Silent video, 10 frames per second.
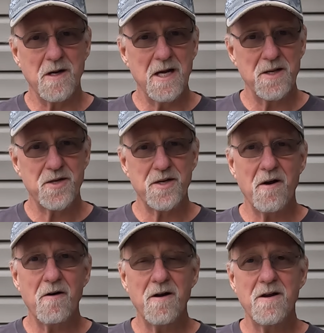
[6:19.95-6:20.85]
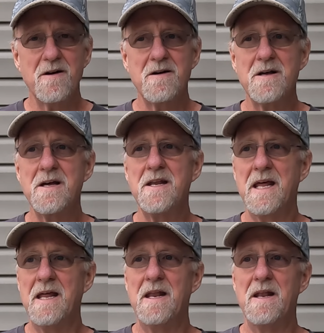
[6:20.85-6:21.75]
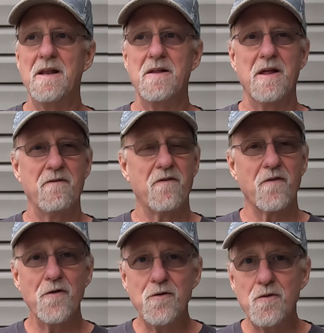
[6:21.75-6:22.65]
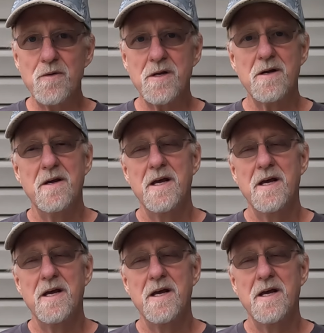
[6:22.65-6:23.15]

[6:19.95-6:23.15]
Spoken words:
get started on, and they fruit